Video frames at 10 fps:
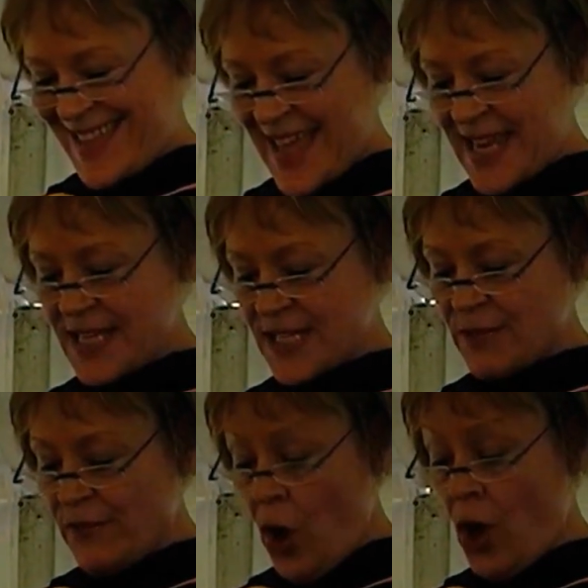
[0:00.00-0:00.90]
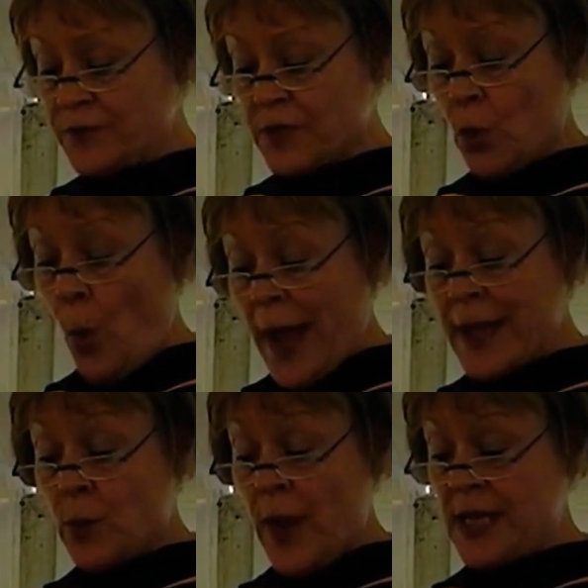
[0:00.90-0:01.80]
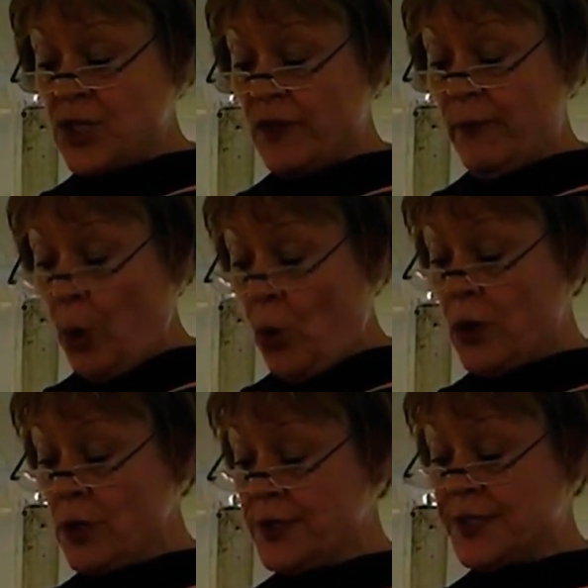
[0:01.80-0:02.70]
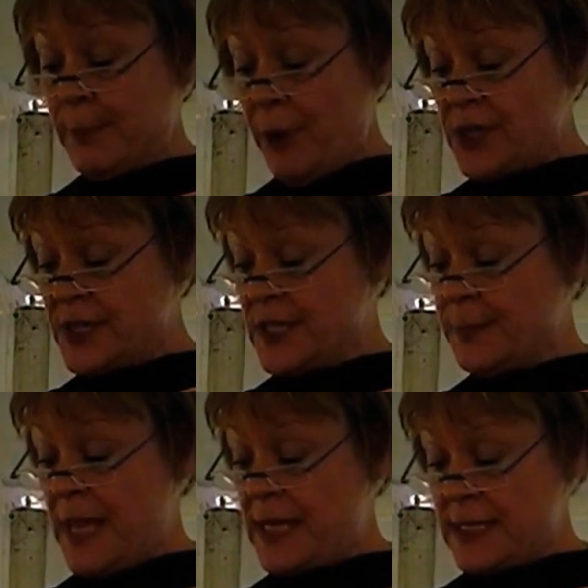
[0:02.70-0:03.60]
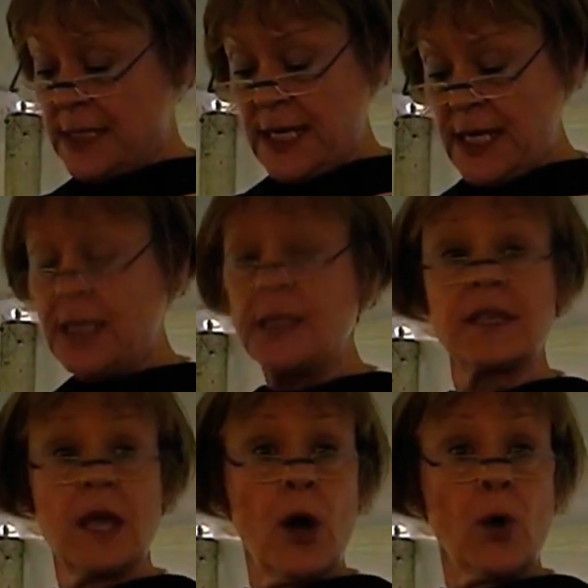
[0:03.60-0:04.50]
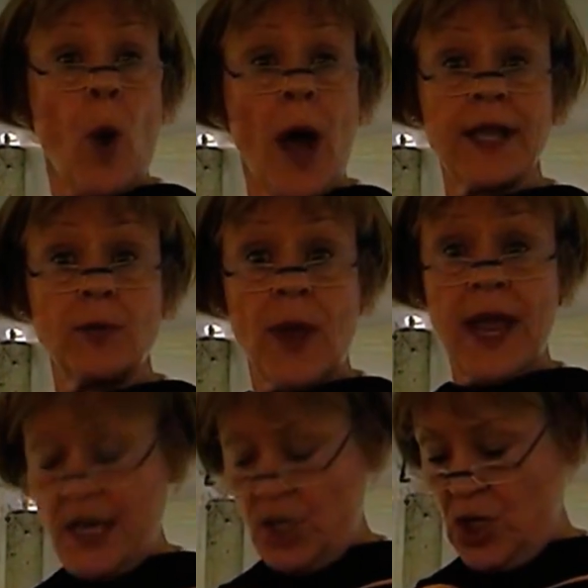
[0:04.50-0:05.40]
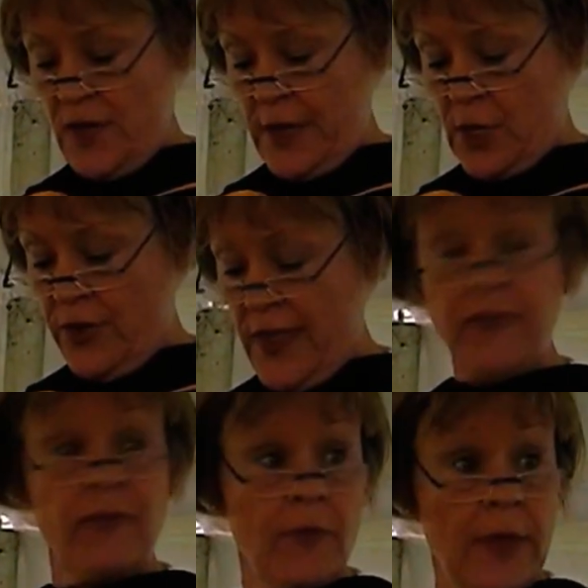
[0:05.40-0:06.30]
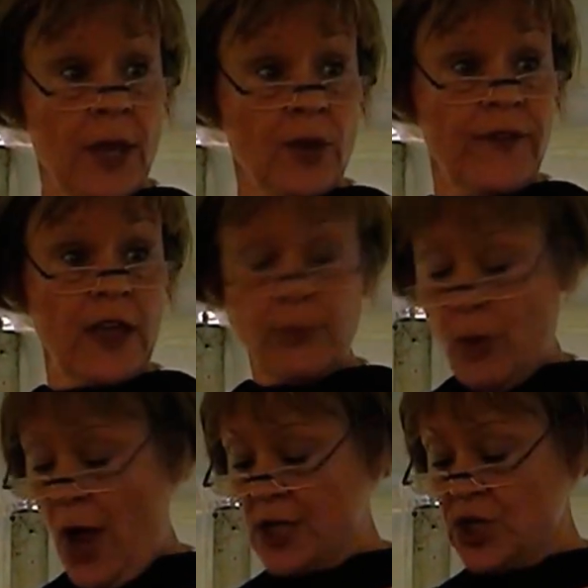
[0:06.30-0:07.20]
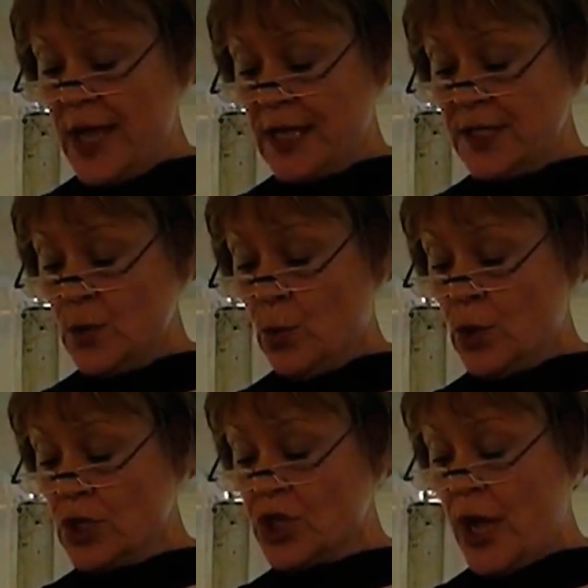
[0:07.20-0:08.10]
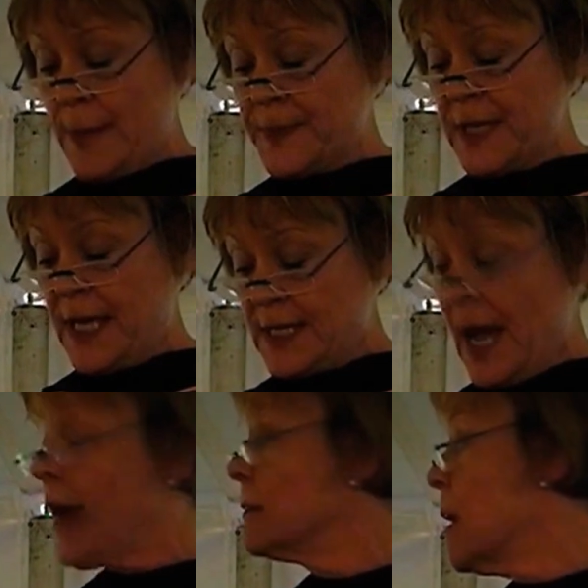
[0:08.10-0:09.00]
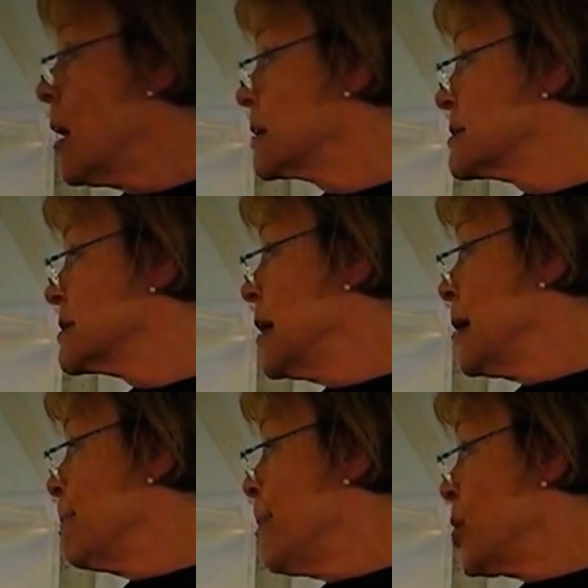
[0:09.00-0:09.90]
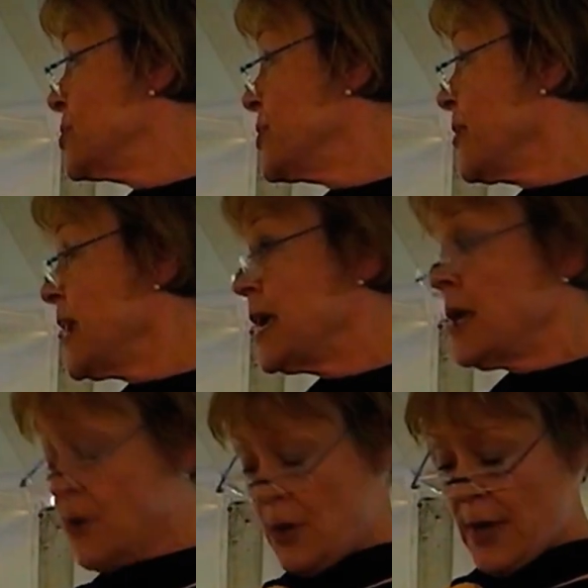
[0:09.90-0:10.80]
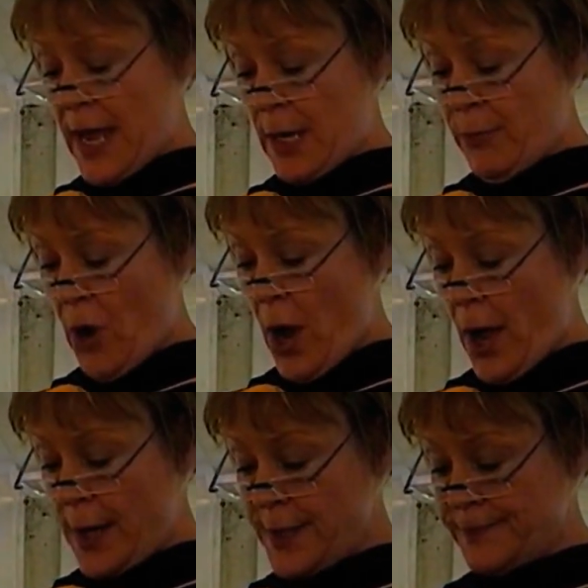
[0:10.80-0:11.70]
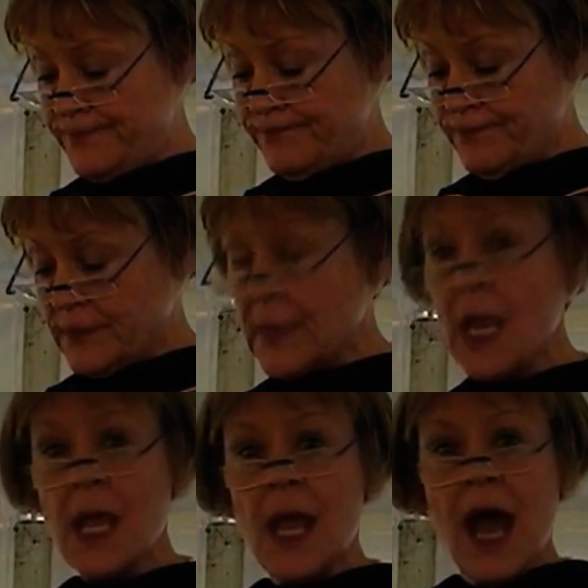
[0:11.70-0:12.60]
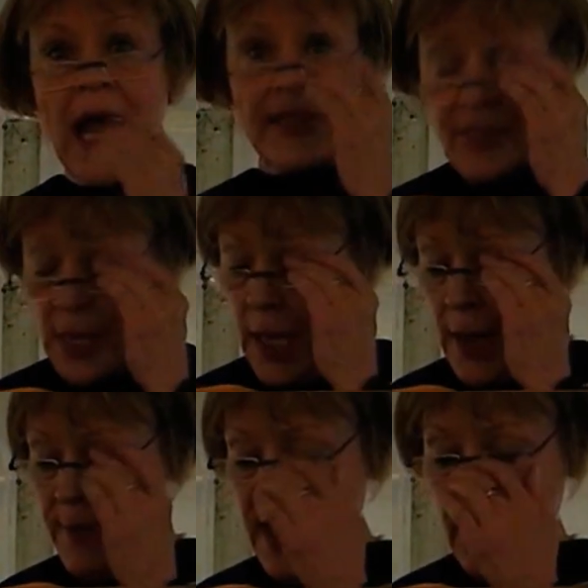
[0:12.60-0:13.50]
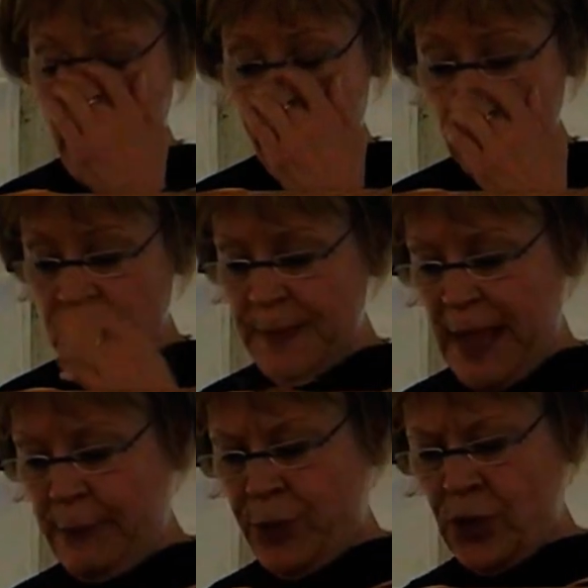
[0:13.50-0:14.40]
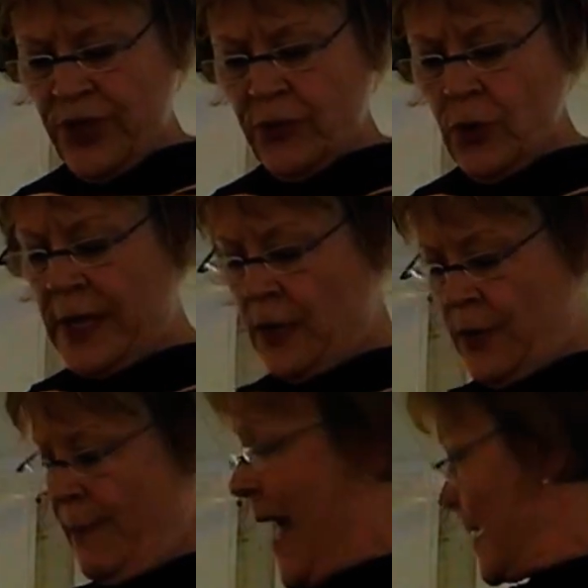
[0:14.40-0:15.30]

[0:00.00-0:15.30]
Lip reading: that he is involved in a wide range of boards and participates and leads a wide range of interfaith projects, workshops, and dialogues, both here and abroad. I think I first met Burt through Ingrid